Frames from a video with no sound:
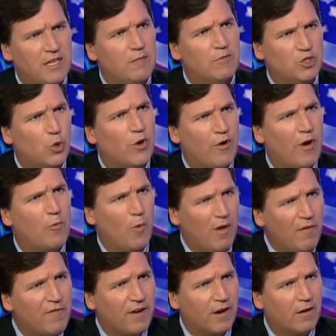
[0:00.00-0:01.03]
saying the majority are on
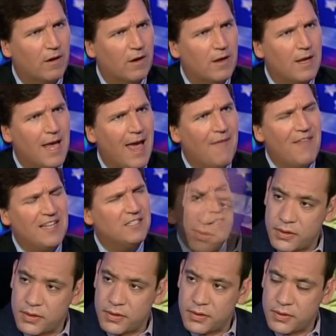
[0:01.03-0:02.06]
welfare. And
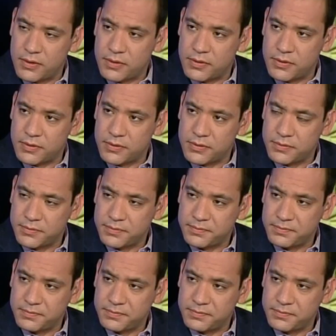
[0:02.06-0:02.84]
that's unhealthy. Because